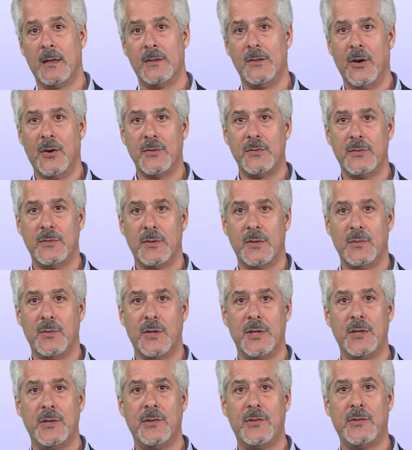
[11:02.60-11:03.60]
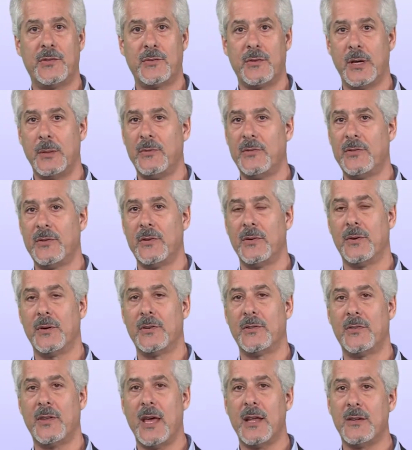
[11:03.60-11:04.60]
Note, we'll use scripts
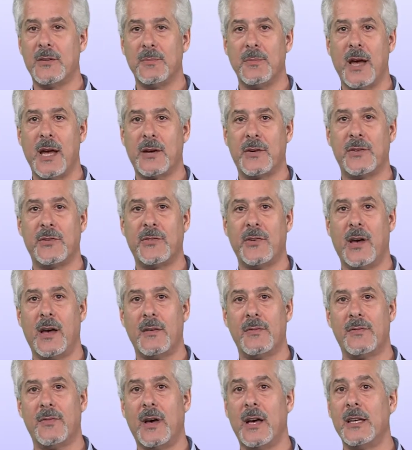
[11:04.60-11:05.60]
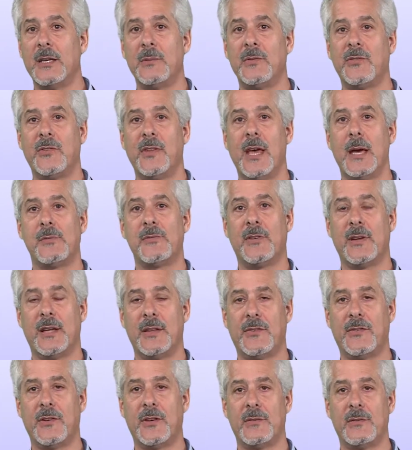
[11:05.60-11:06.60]
or standard Microsoft Volume
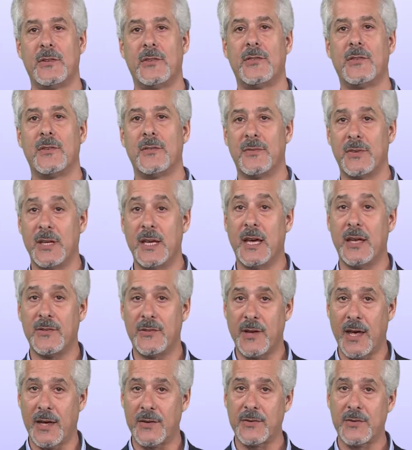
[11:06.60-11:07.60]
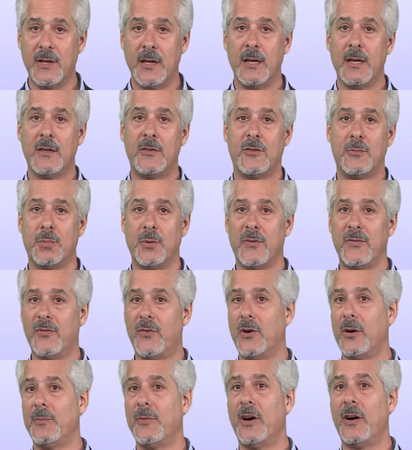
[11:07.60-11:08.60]
Snapshot Service, or VSS, to
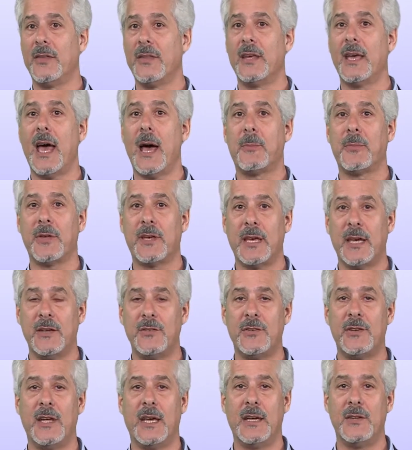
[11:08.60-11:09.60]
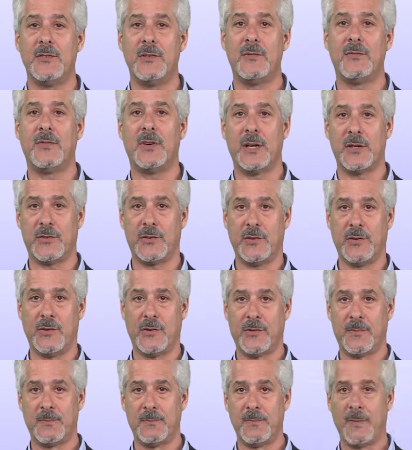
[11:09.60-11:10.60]
perform all the application agent functions.